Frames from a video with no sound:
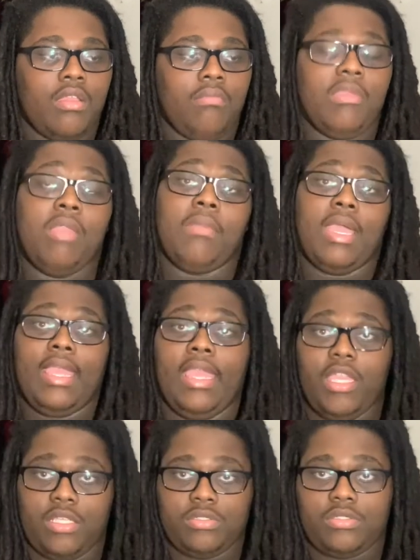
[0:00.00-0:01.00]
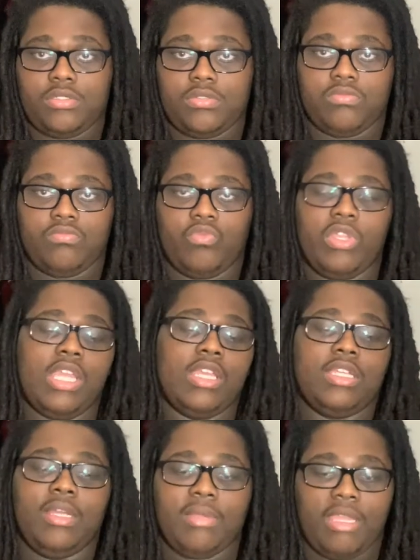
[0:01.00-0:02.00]
me and my ex, we
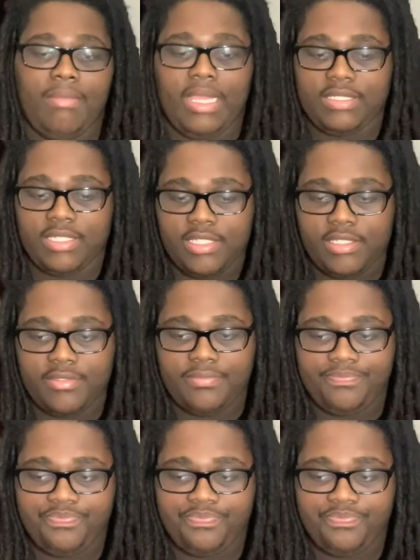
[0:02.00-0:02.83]
ended up getting back together.